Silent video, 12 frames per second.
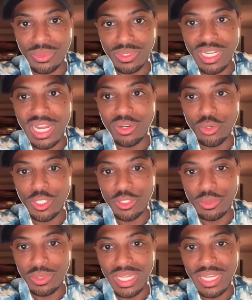We're not going to
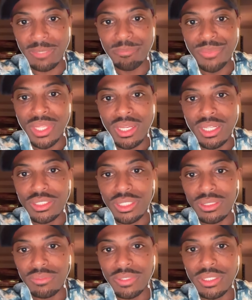do that. Shout
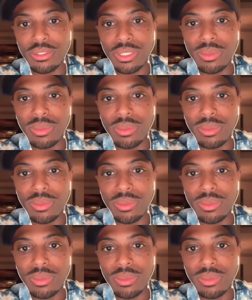out to Victor.